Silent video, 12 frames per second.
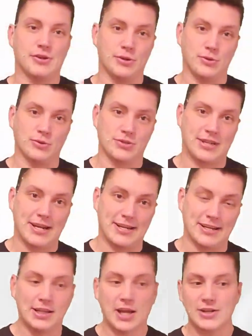Google Stadia
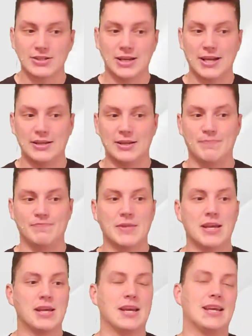launch lineup.
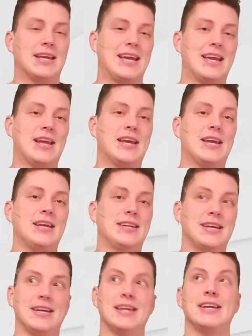And
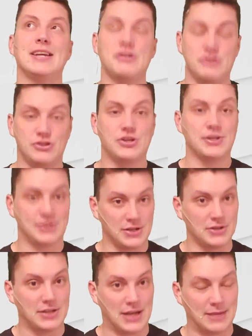it's just
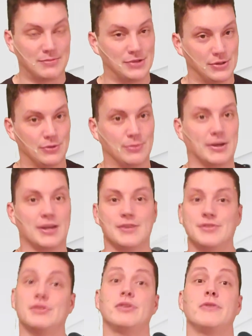in time too,
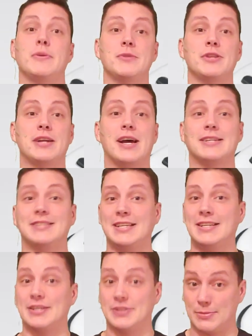because November the
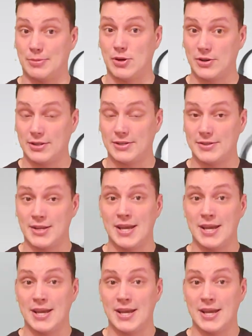19th is upon us,